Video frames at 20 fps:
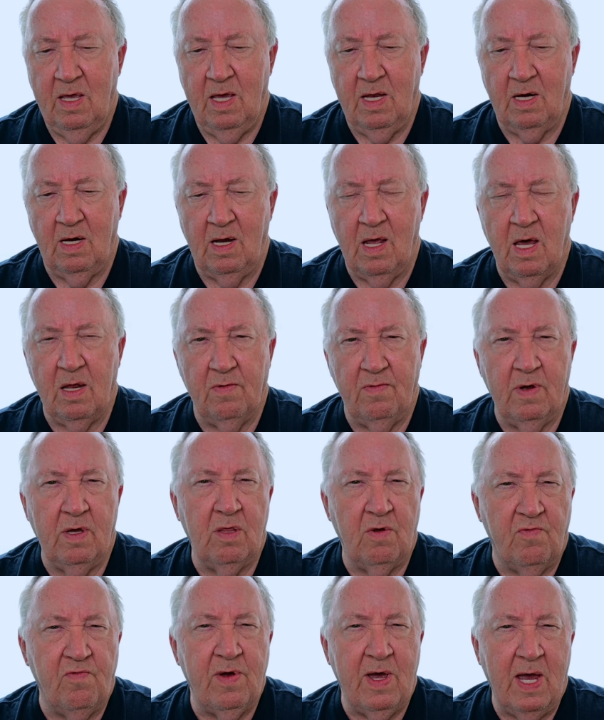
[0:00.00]
and a lot of
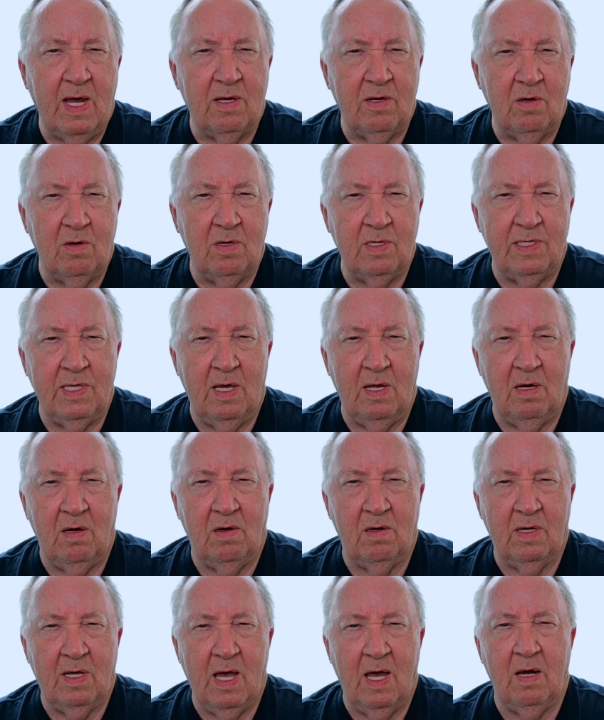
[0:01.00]
other factors that
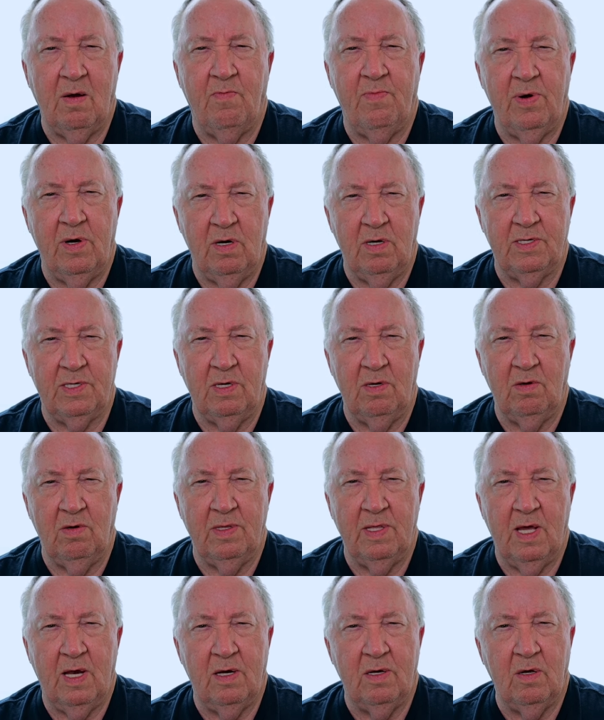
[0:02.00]
are kind of personal
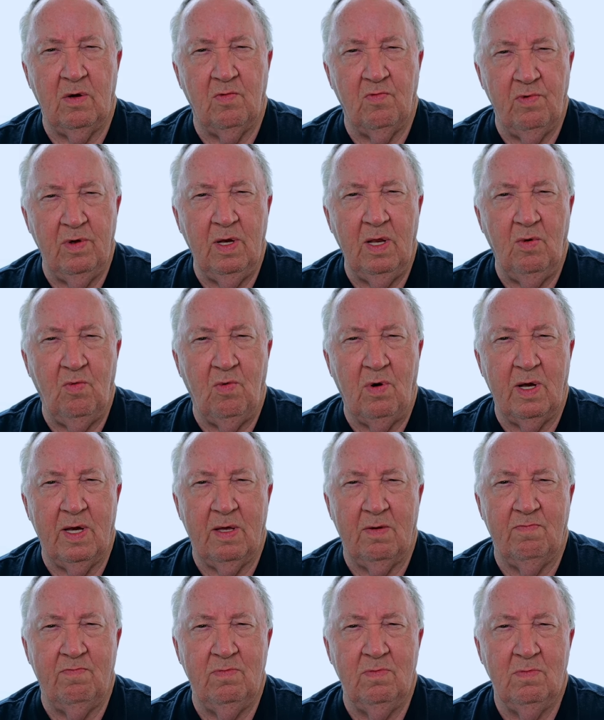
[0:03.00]
that I don't really want
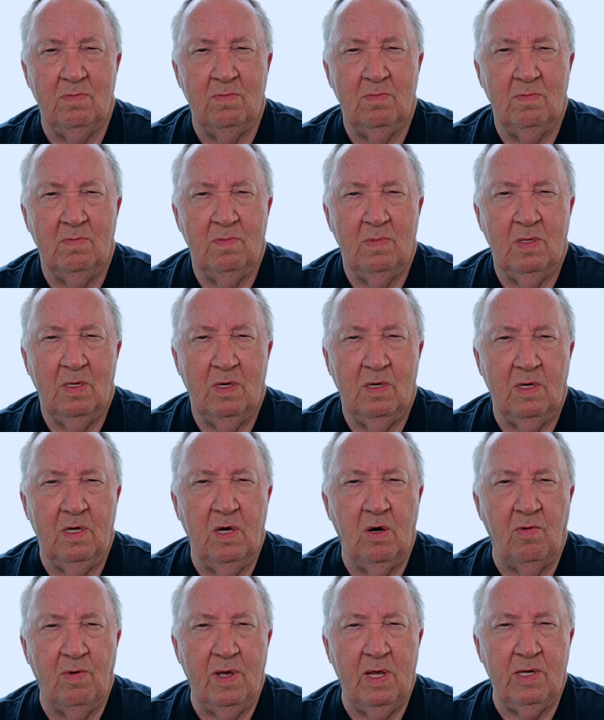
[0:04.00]
to
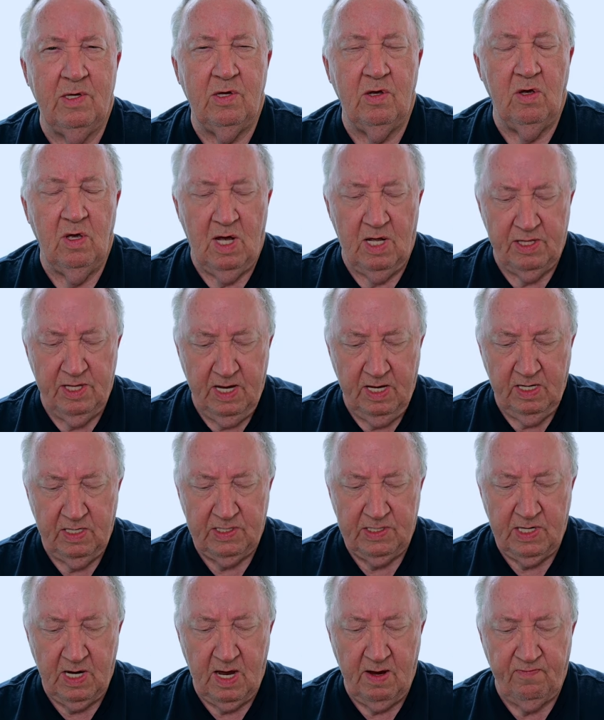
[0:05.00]
go into, I think
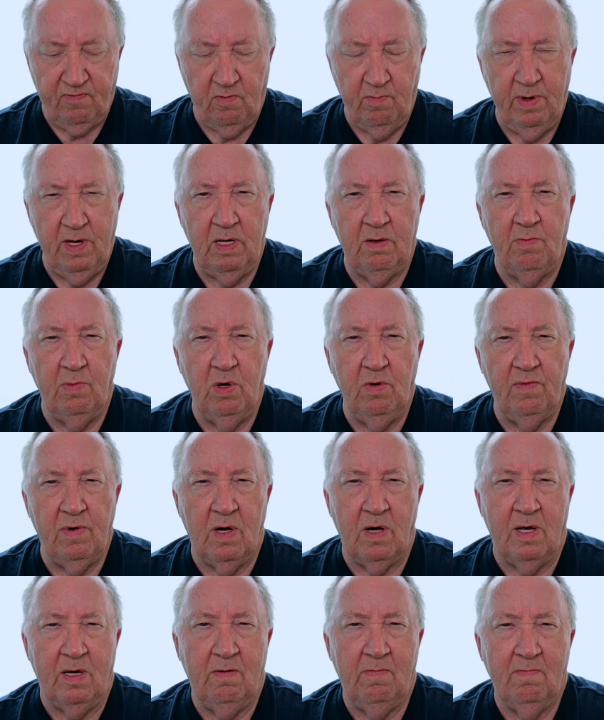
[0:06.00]
it's time for me to move
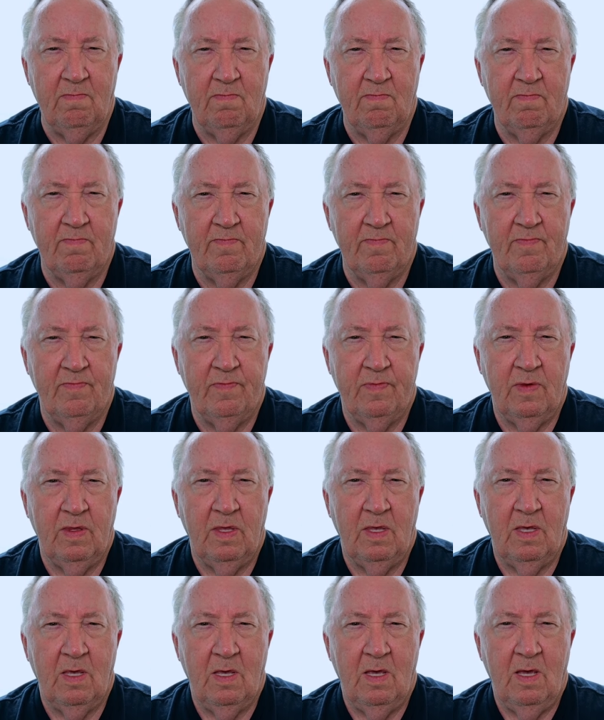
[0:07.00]
on.
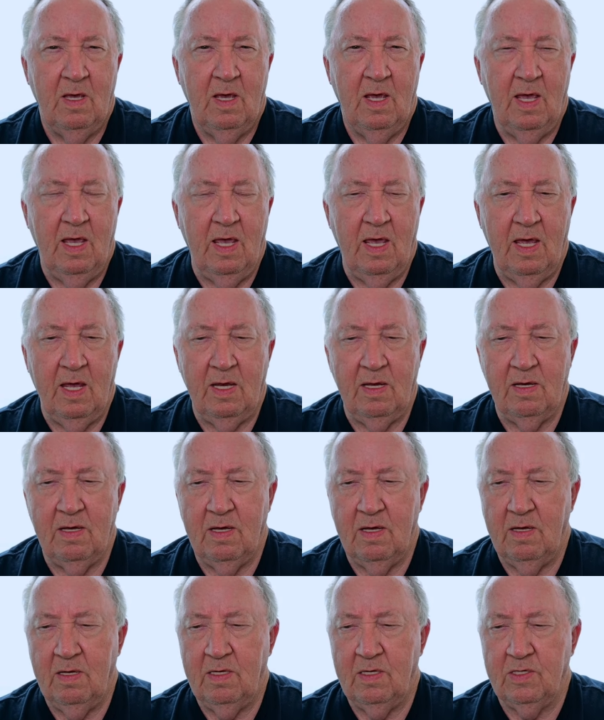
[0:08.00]

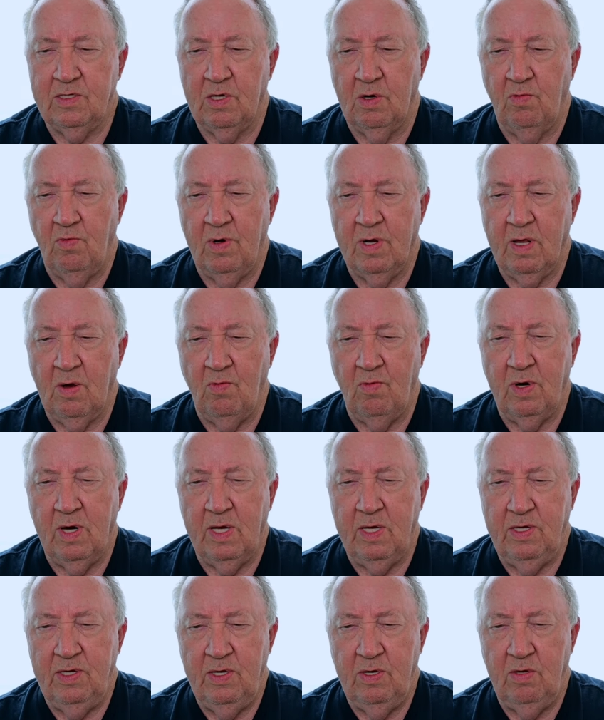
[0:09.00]
And so what I want
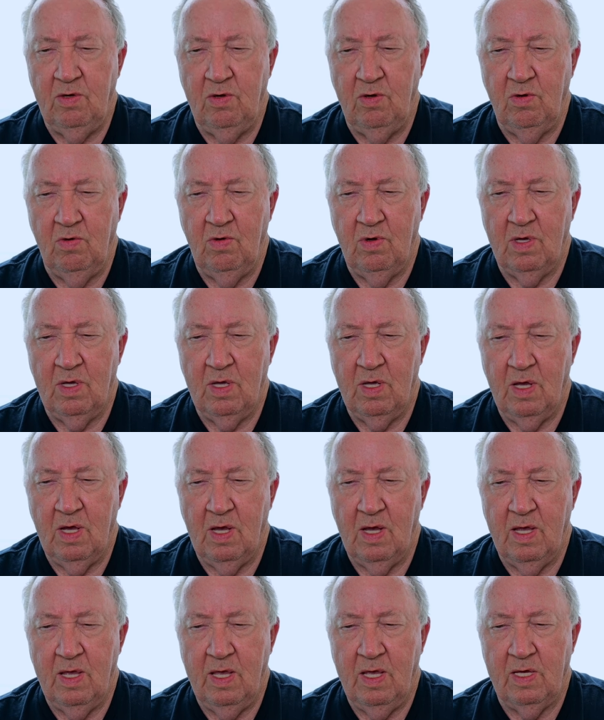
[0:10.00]
to do
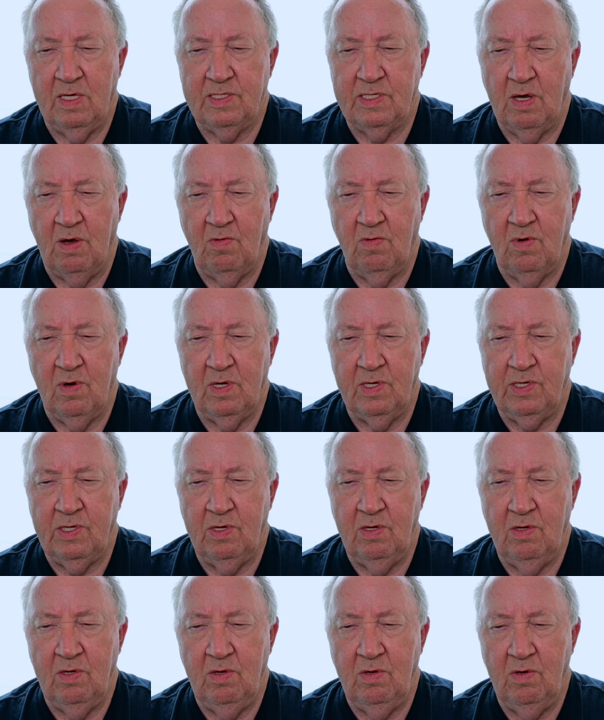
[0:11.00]
is
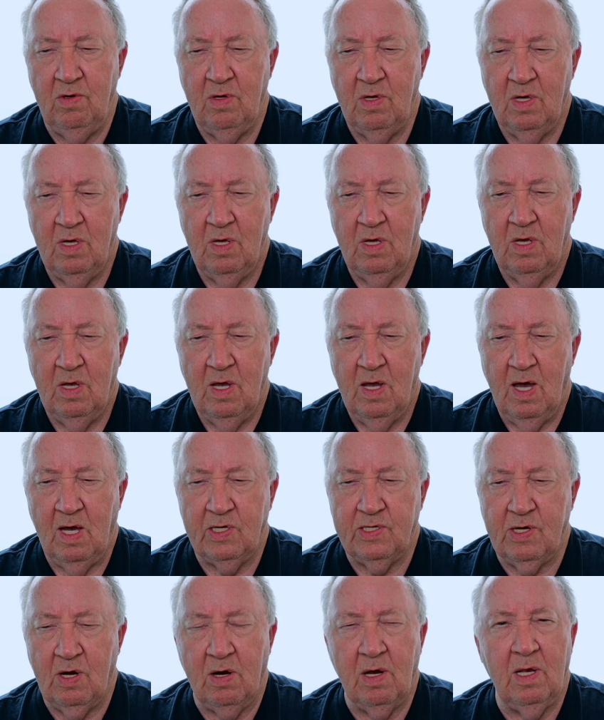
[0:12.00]

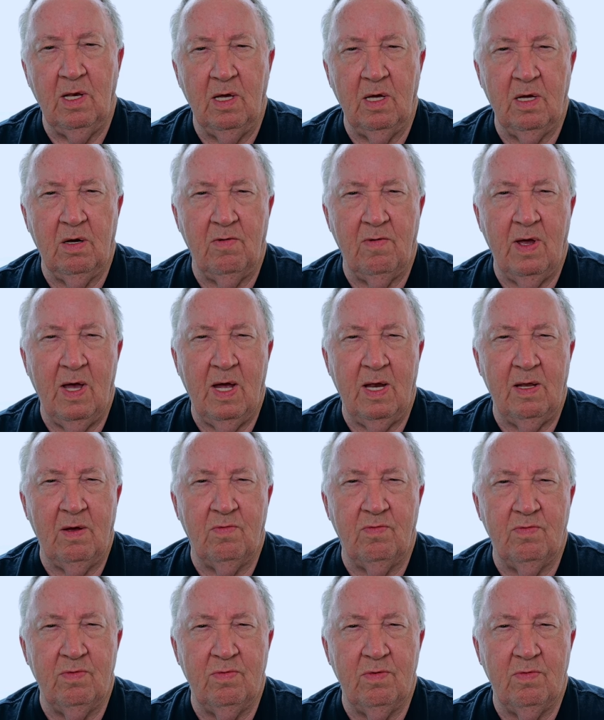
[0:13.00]
I started looking around
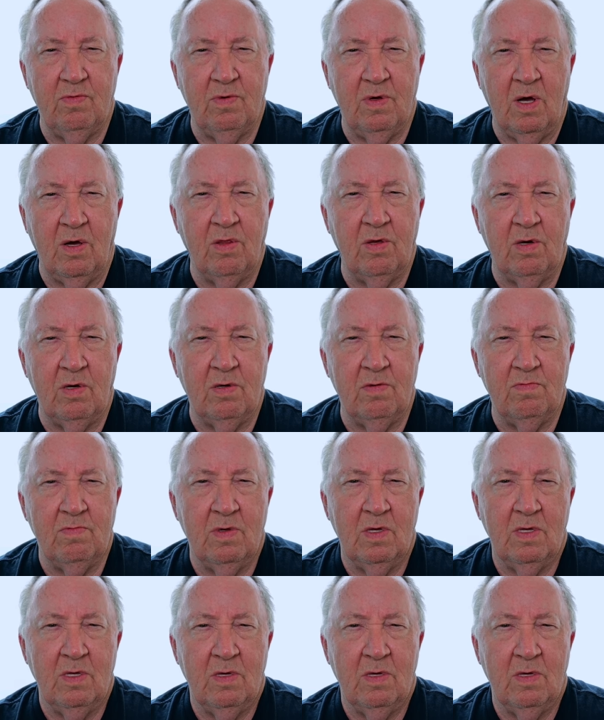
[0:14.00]
at other,